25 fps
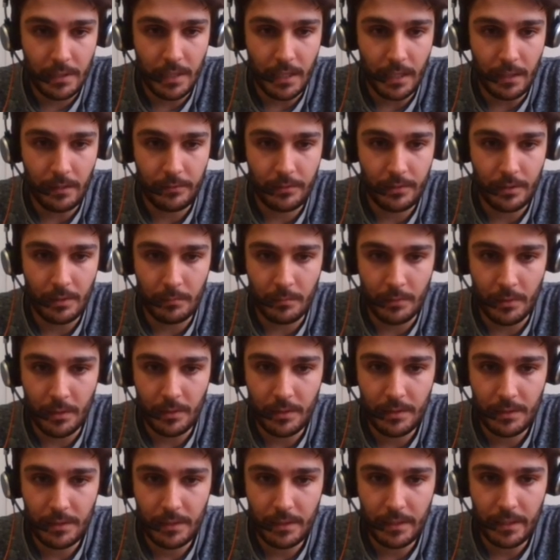have some
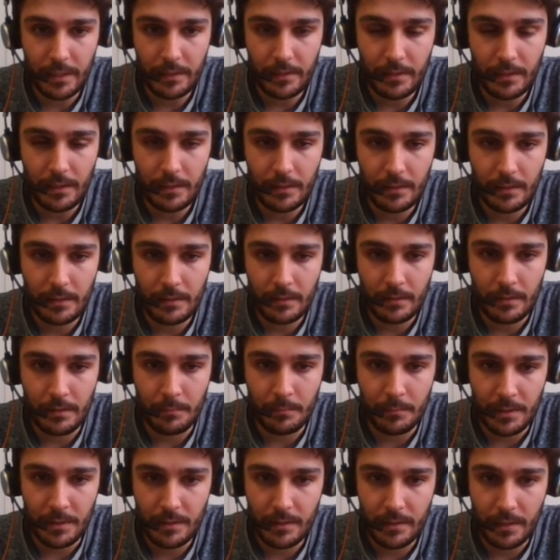noisy data that are
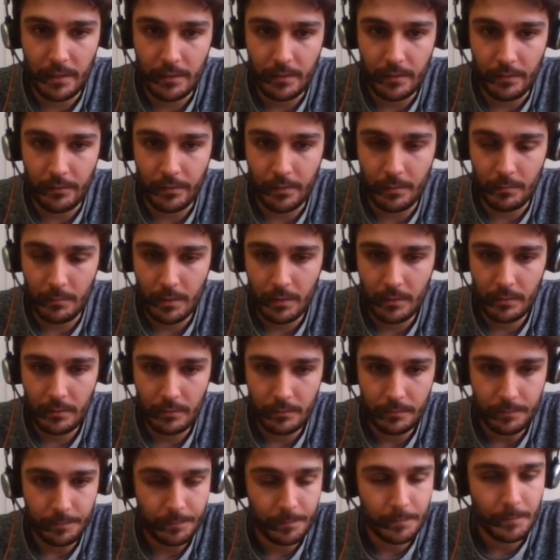mistakes of the
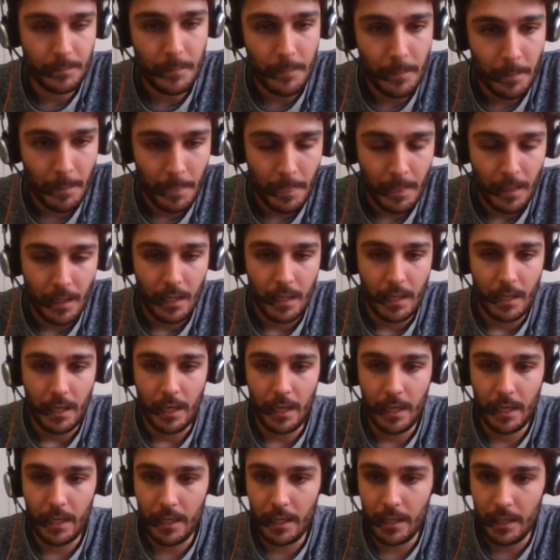model,
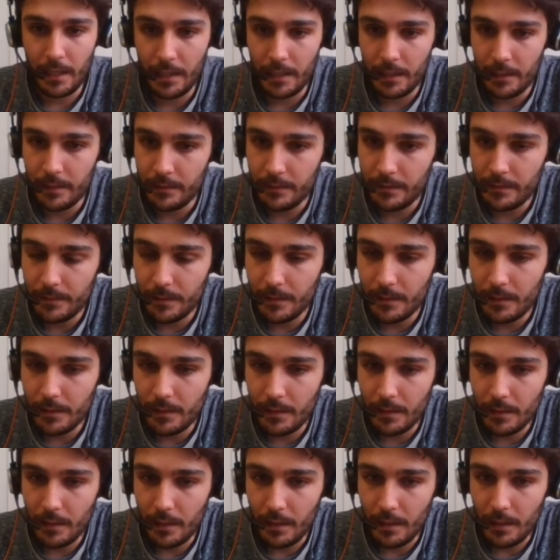and
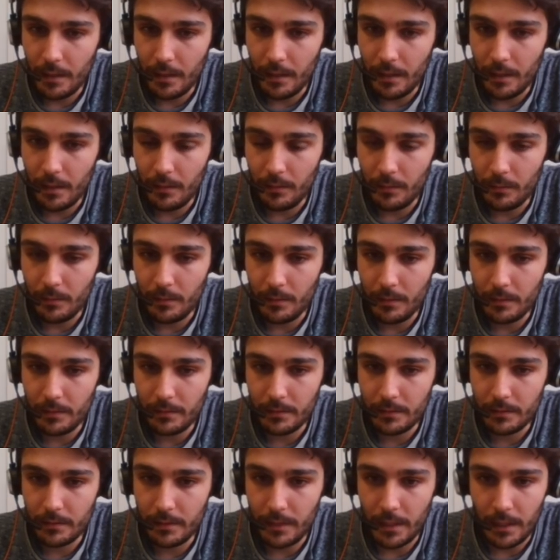
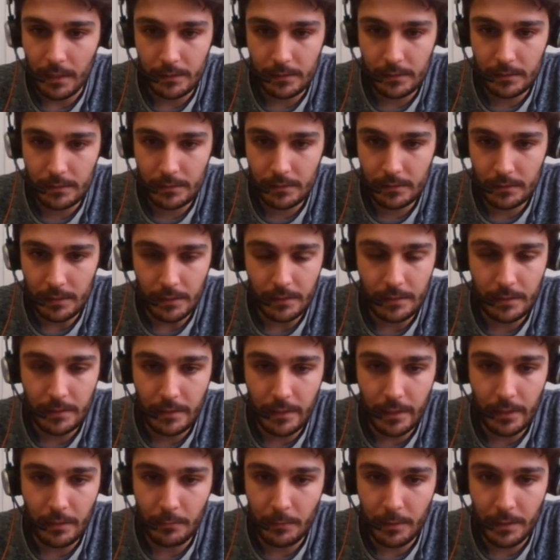that's it.
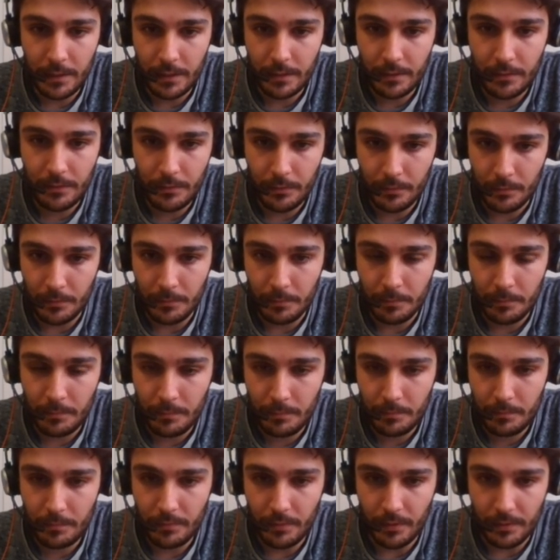Then we need to
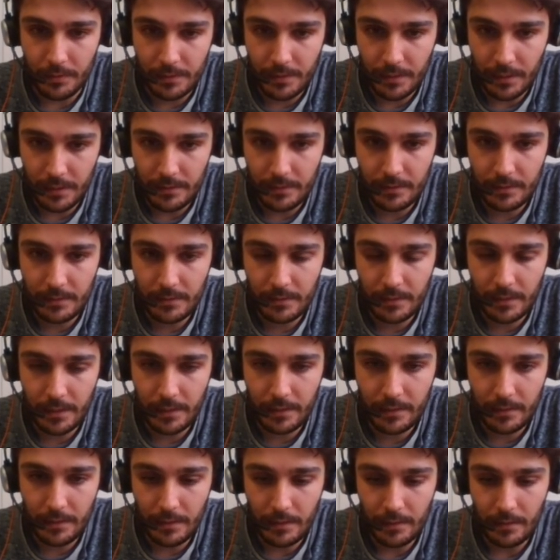process this
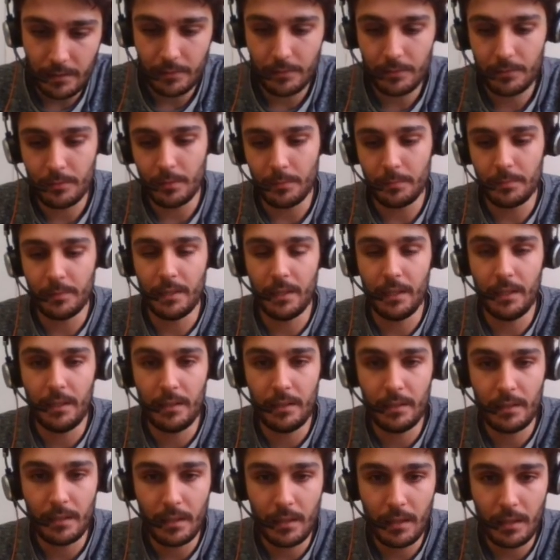data to
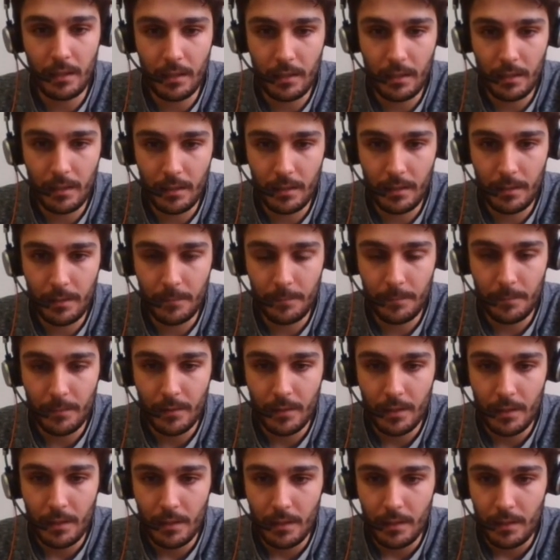obtain
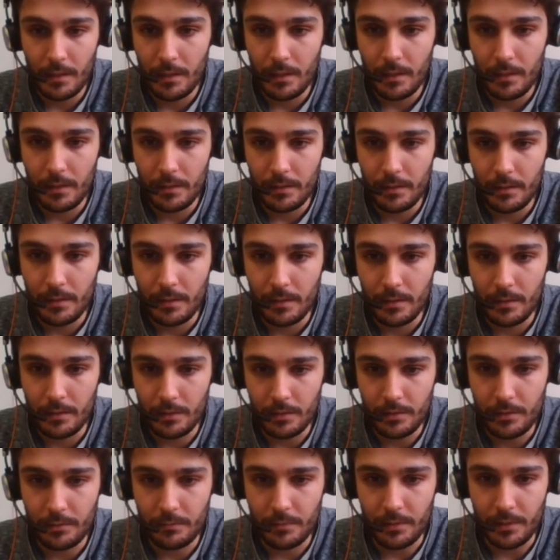the
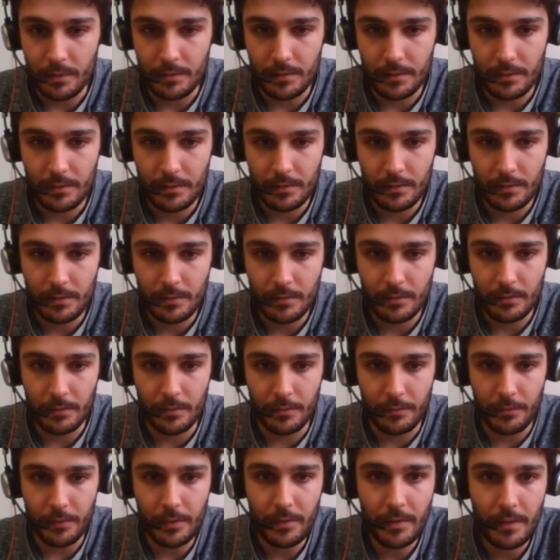Gaussian process. So the
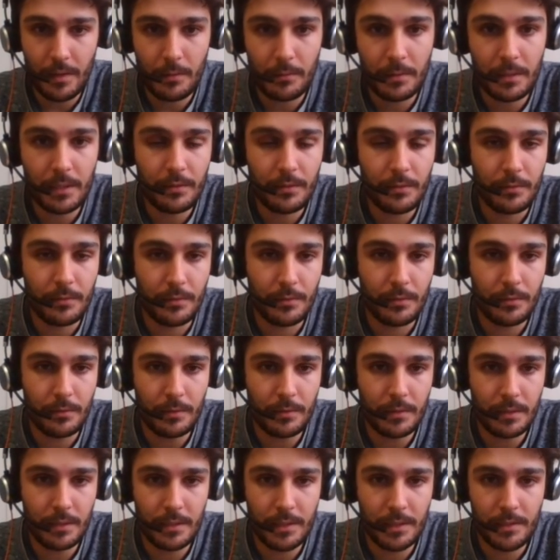first thing we need to do
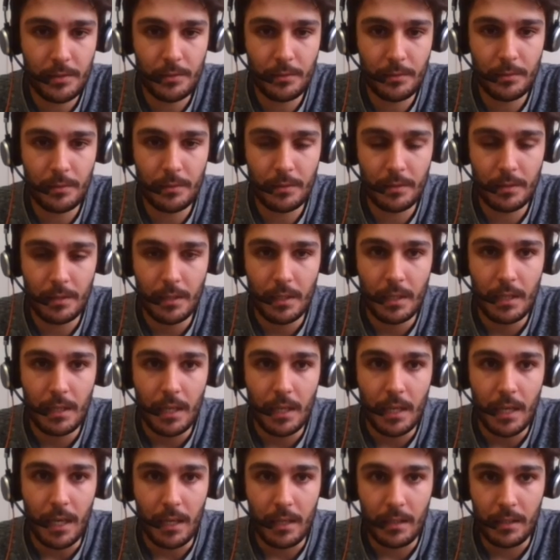is to
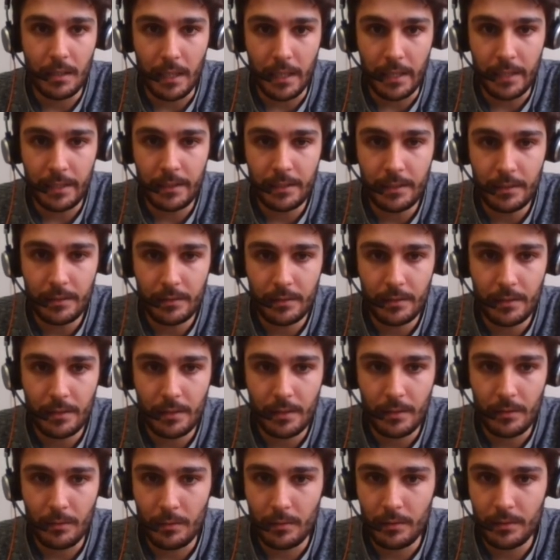align
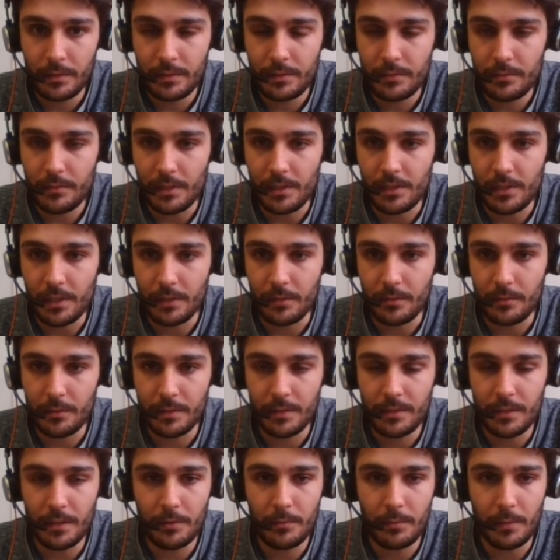all these trajectories
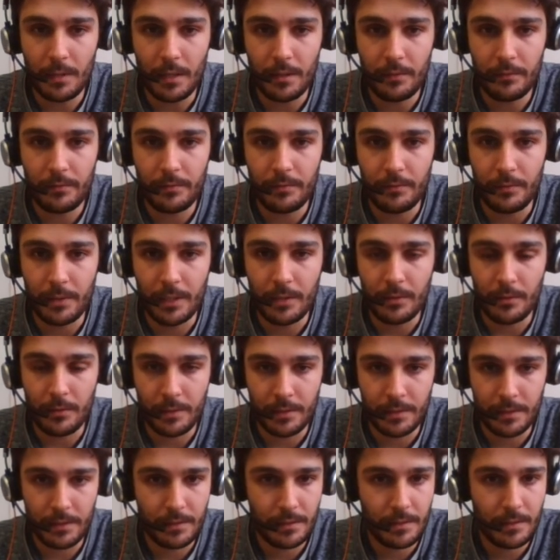that we have
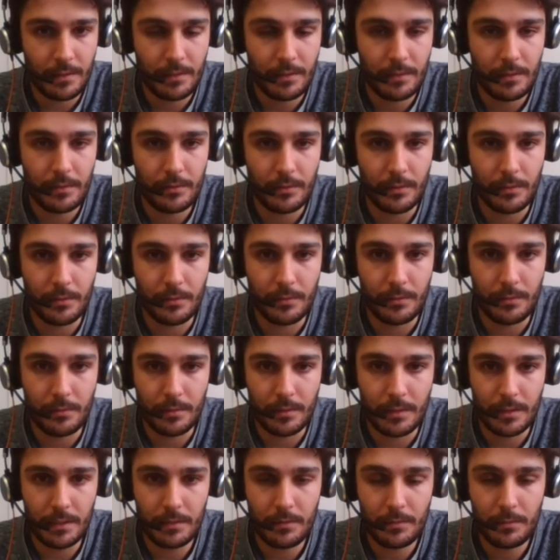recorded. So to do
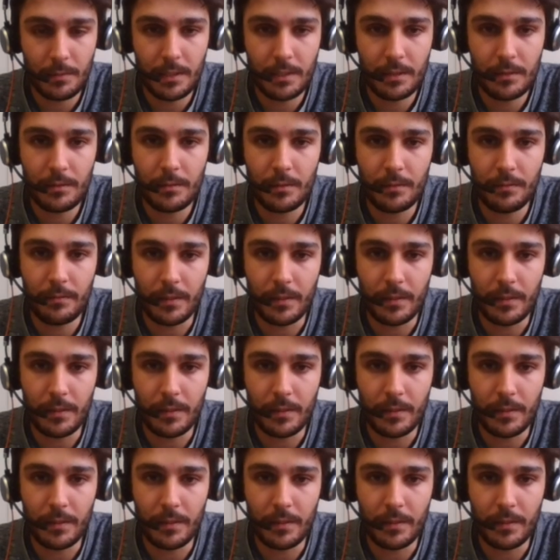this, we need to